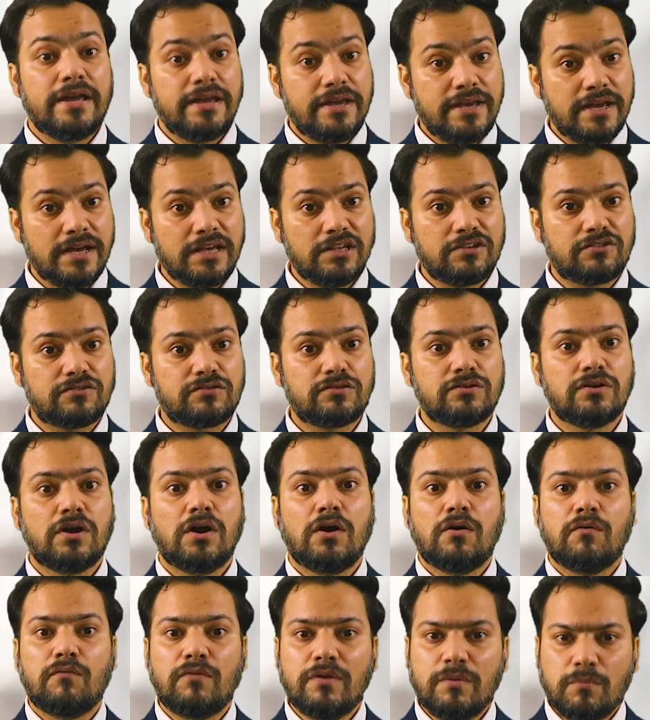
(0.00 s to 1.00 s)
Yes,
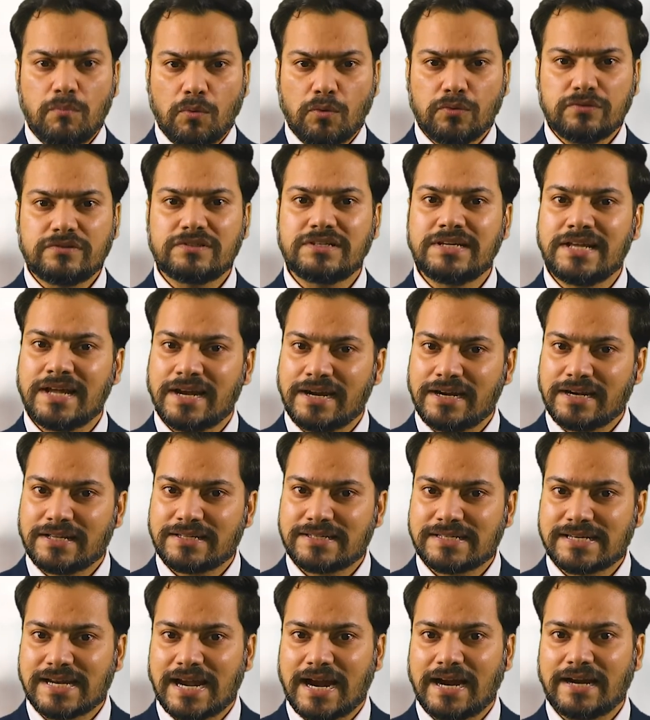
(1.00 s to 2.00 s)
we mostly
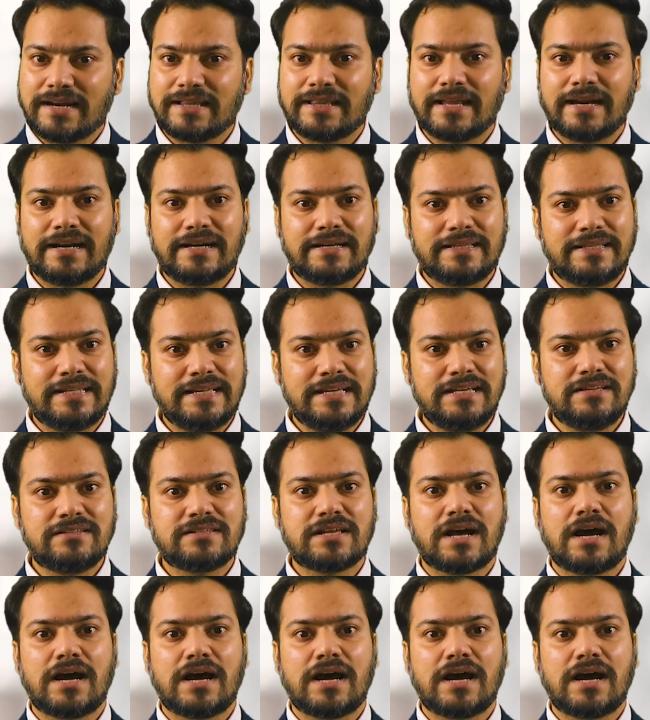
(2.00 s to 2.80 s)
understand that these